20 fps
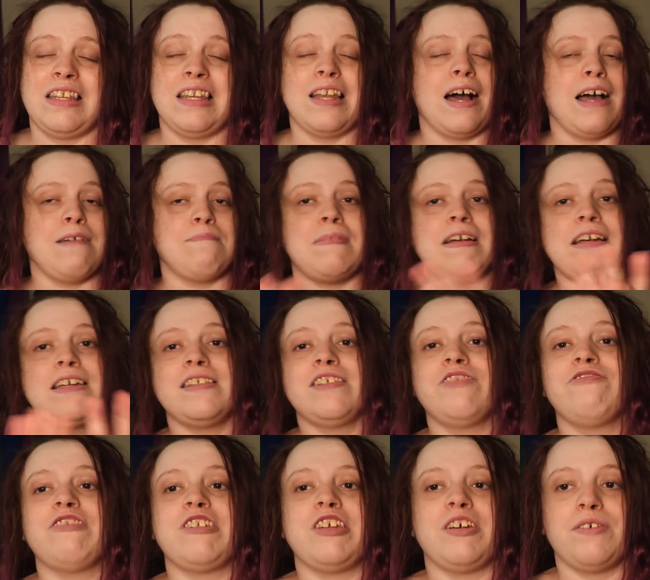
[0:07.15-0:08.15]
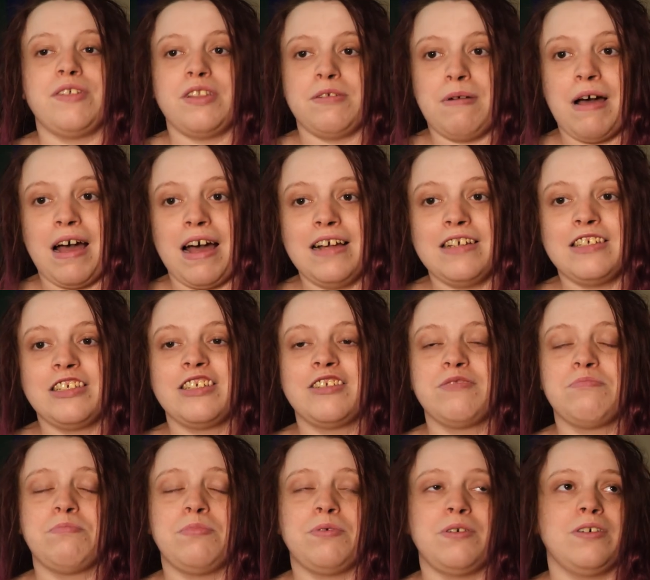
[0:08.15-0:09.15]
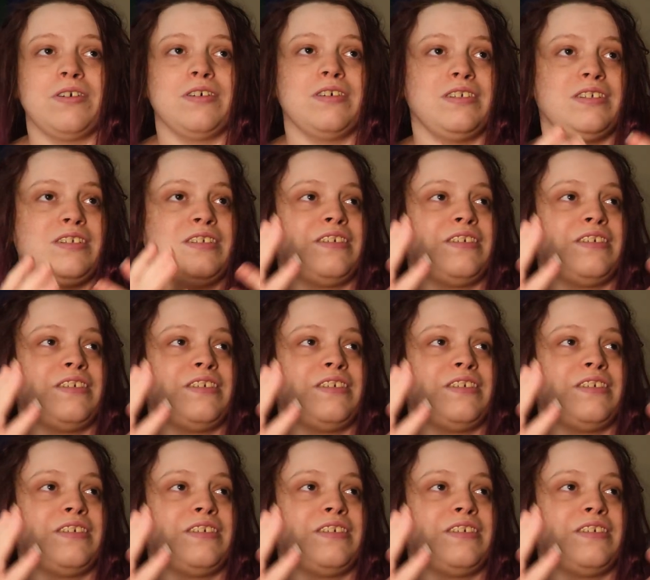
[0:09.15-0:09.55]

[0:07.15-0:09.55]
Now I've made this video in the past, but